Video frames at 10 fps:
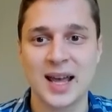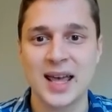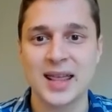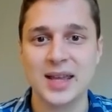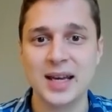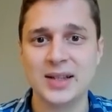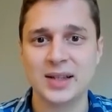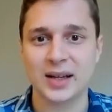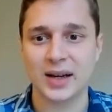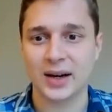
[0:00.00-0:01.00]
This
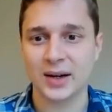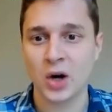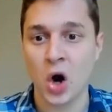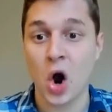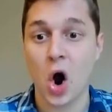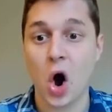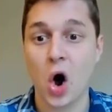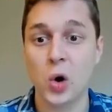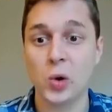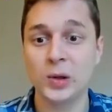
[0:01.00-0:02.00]
here,
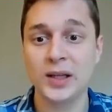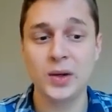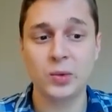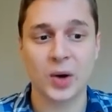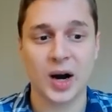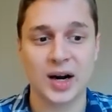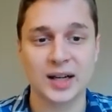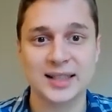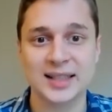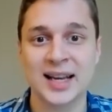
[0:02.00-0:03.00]
hole in the rocks,
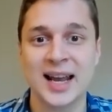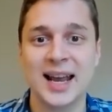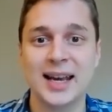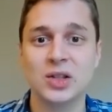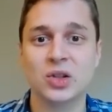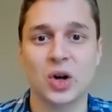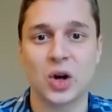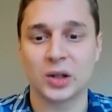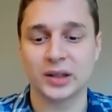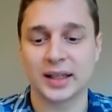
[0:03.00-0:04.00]
is
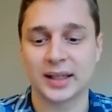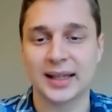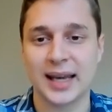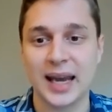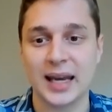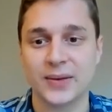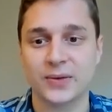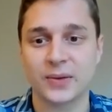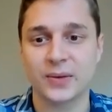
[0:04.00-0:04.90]
called a cave.